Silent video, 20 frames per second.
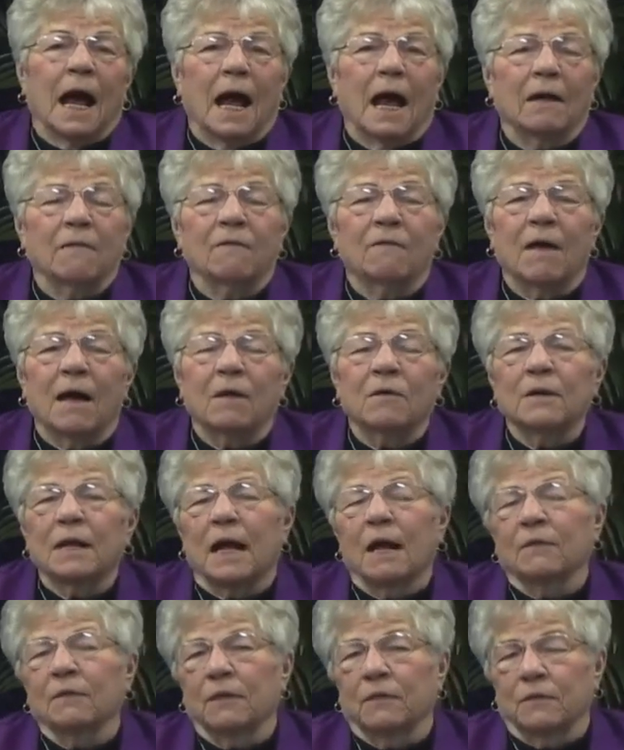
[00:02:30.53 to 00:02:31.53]
I found
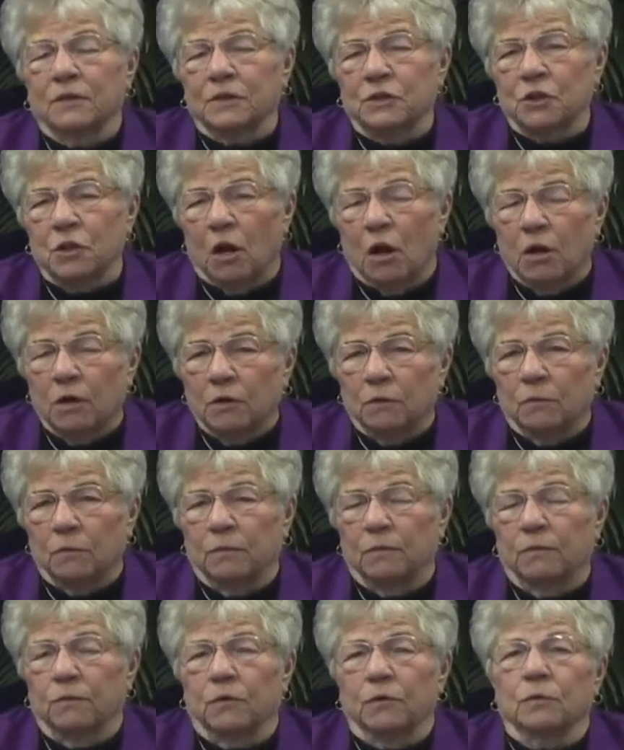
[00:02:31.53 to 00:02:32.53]
out that the Charter
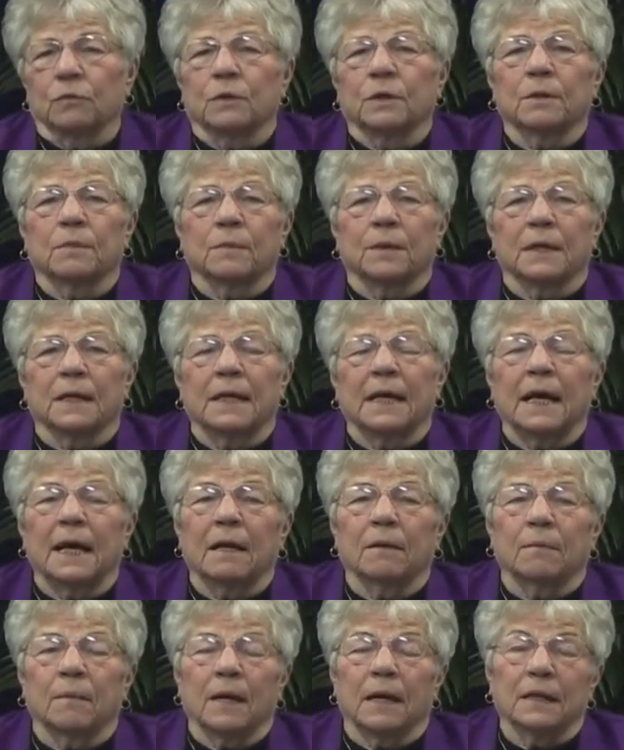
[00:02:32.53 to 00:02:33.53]
Review Committee
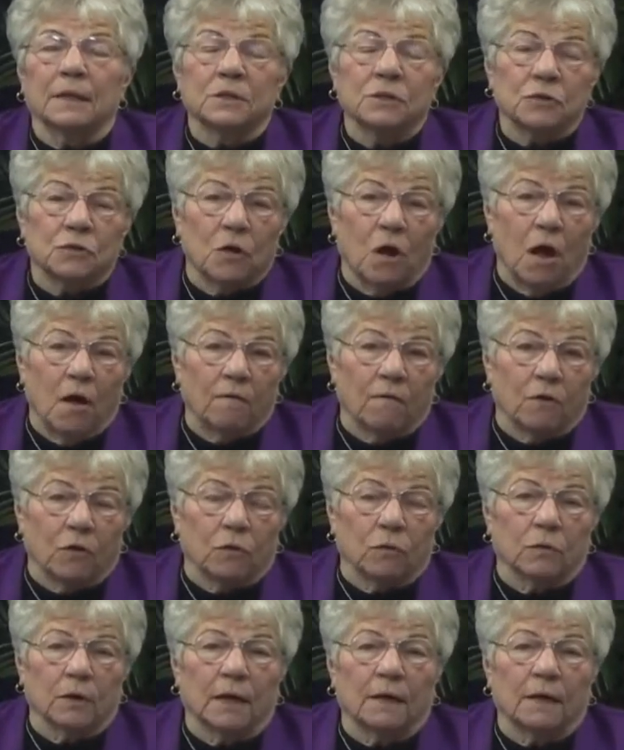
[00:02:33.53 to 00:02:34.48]
had made a straw vote,